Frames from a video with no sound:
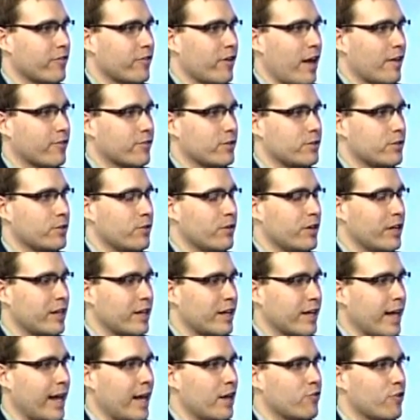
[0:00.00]
on in Saskatoon
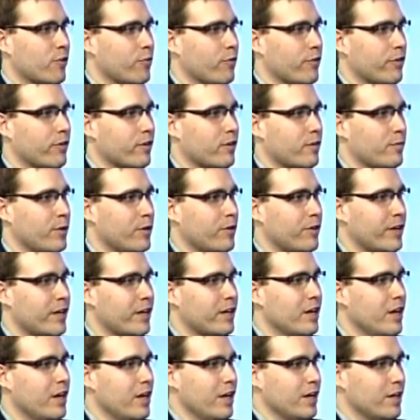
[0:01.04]
and engaging with the
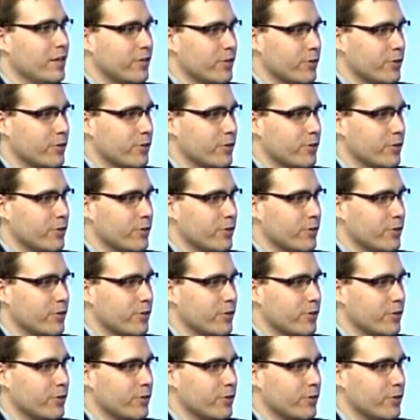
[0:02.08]
community